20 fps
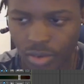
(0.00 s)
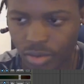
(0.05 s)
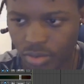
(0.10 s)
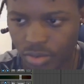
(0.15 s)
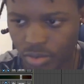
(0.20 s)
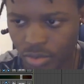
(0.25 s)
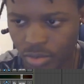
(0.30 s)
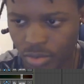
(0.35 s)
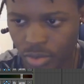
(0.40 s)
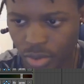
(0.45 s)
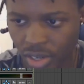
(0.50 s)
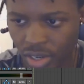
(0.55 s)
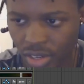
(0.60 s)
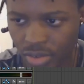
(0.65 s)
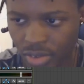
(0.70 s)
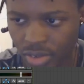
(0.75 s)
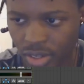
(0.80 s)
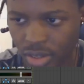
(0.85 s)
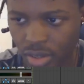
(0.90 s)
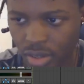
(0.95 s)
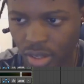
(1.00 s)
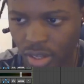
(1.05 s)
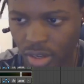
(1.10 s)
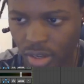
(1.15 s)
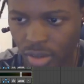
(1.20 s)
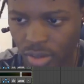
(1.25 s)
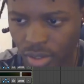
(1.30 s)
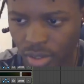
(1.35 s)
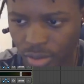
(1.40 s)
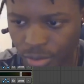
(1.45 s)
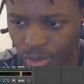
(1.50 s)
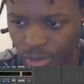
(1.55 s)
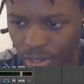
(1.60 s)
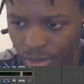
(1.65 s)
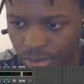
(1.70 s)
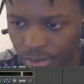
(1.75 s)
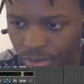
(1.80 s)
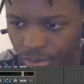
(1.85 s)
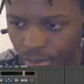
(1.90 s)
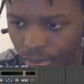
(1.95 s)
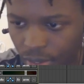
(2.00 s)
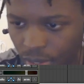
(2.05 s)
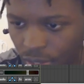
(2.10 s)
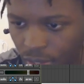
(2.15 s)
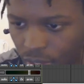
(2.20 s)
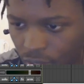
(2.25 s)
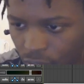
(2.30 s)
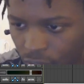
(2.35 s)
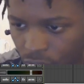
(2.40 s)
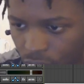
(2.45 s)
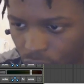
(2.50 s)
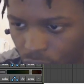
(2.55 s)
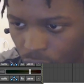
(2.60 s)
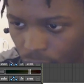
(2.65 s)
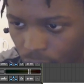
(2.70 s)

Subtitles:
graph, along the graph. So